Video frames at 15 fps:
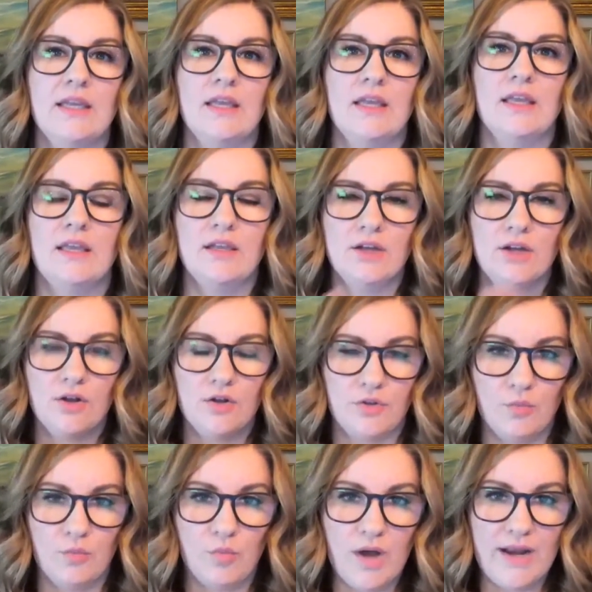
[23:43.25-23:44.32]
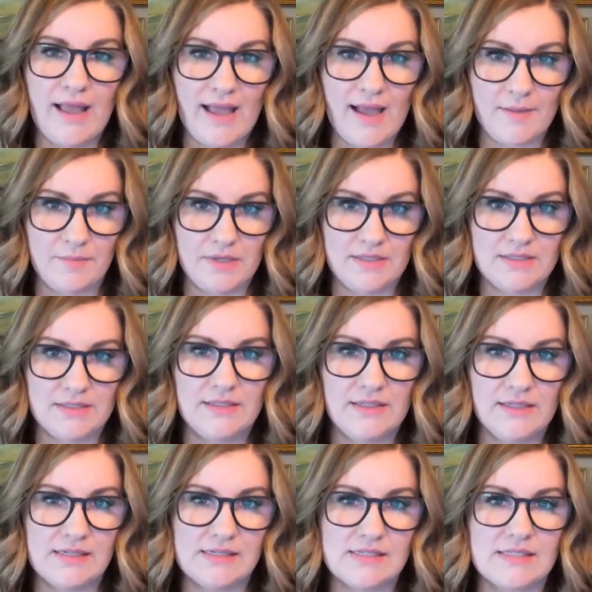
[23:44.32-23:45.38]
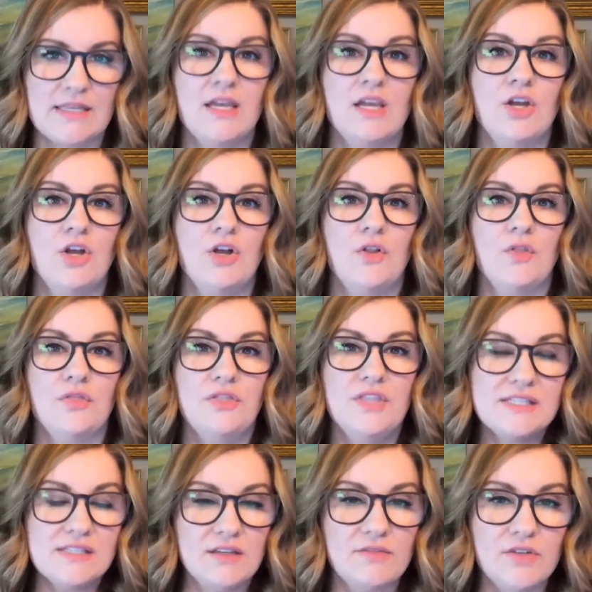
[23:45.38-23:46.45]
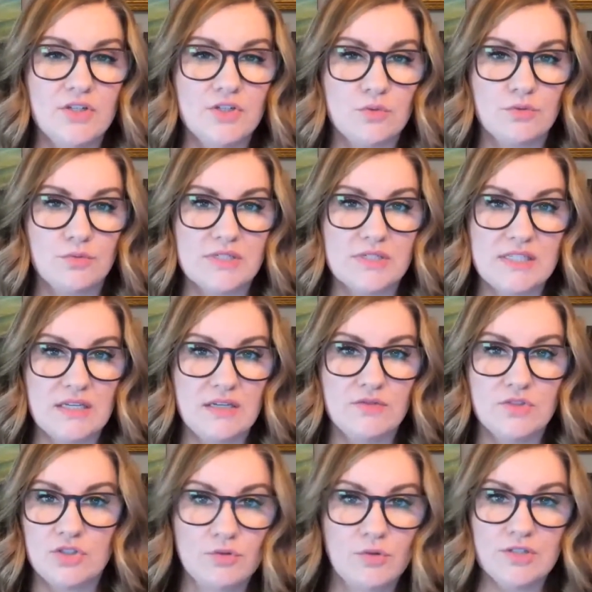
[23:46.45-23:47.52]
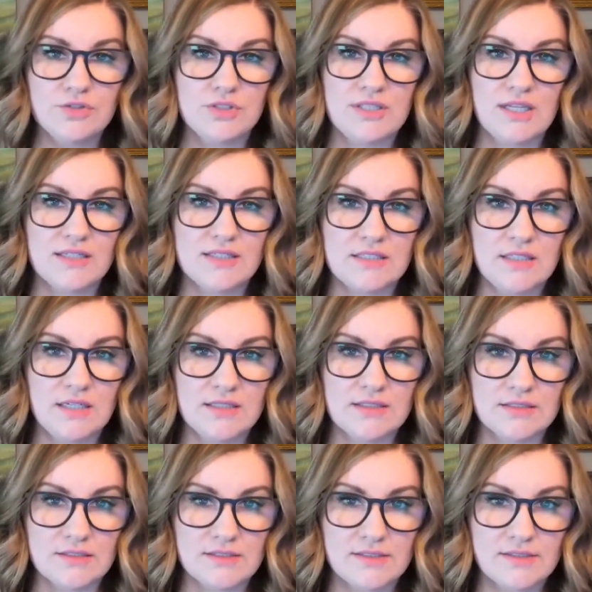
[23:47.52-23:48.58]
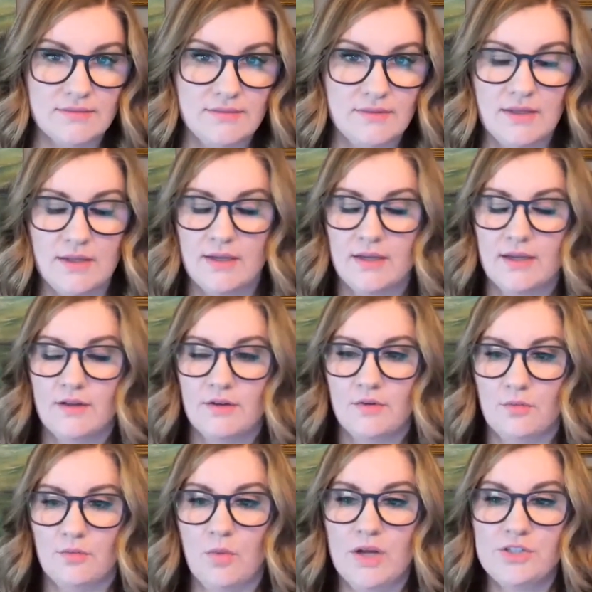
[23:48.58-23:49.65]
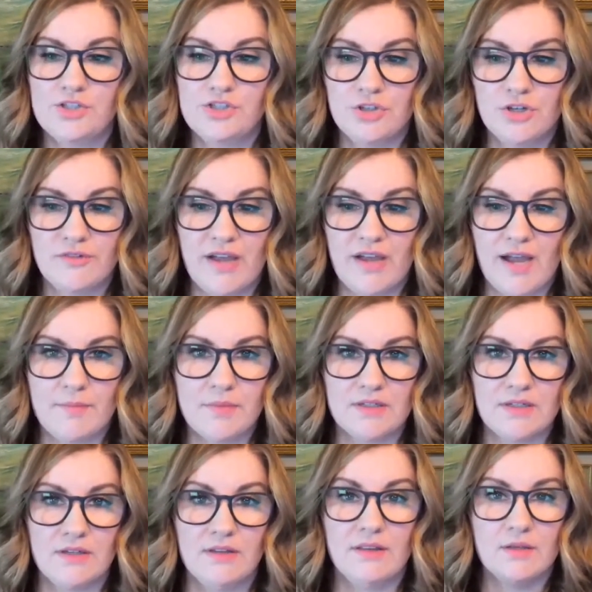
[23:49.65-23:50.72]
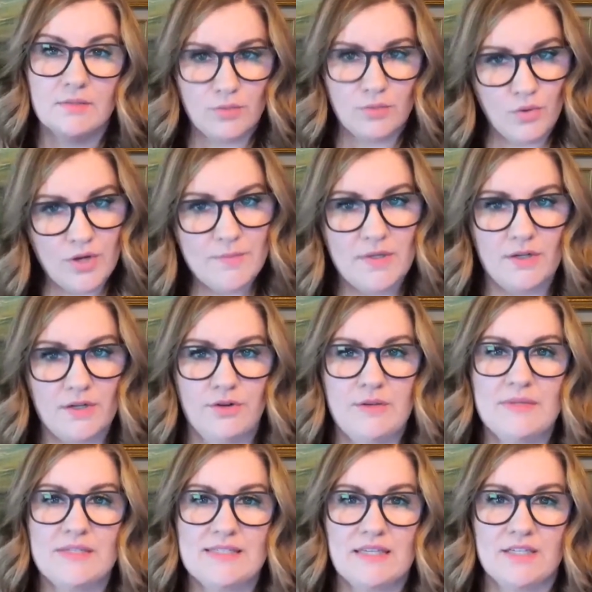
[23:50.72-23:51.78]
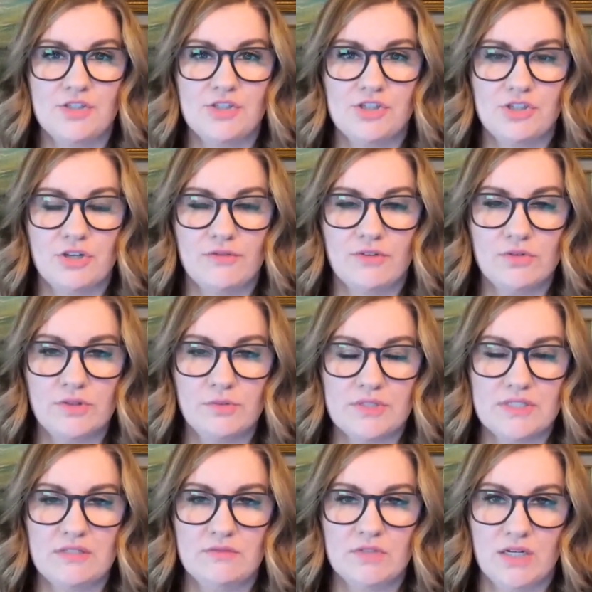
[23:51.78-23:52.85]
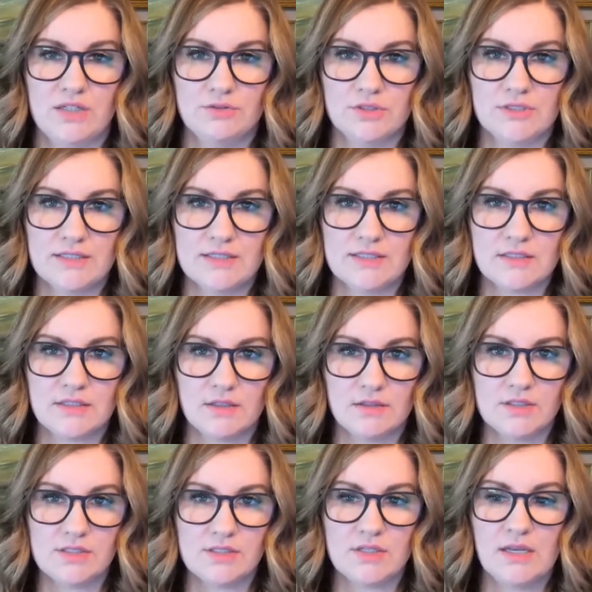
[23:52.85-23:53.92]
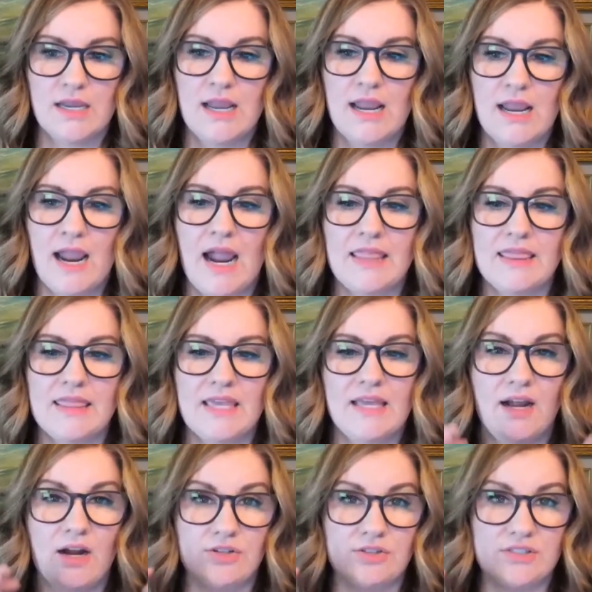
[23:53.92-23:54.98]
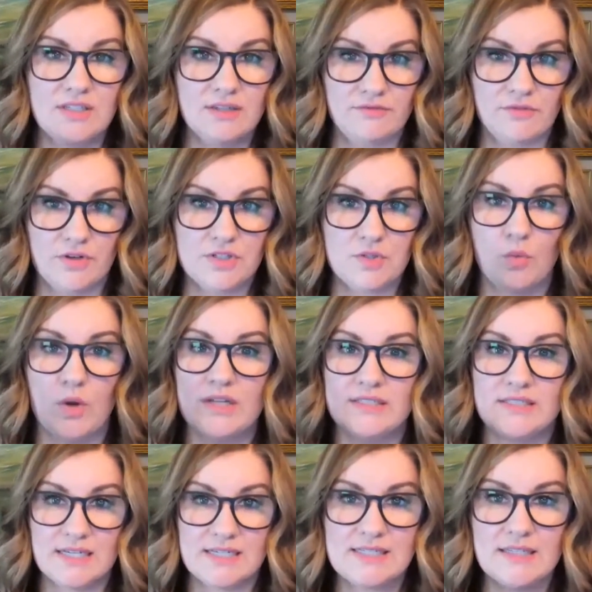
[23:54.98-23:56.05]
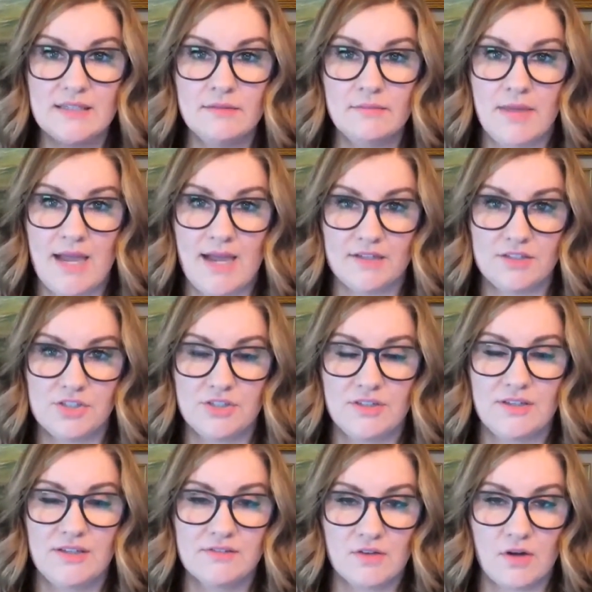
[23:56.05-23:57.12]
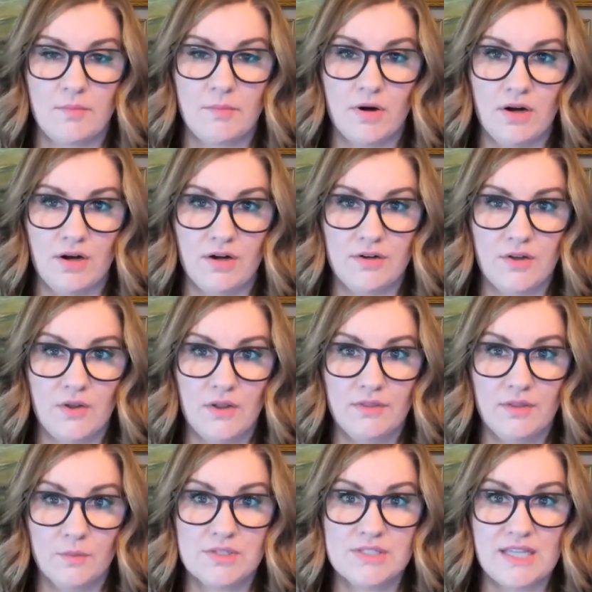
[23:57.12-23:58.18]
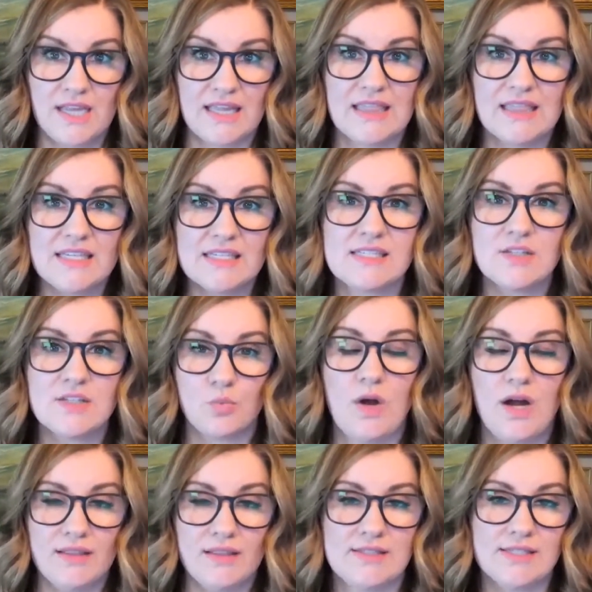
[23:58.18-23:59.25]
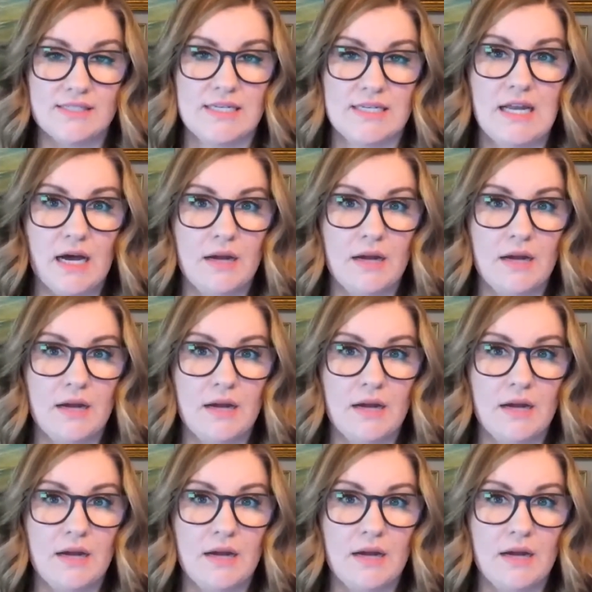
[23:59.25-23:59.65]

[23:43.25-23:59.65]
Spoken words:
Here, the what happened is this individual received $200,000. What should have happened? The employment agreement says she should have only received $100,000. And then our difference, what doesn't match, is our part that we're saying this is why this is not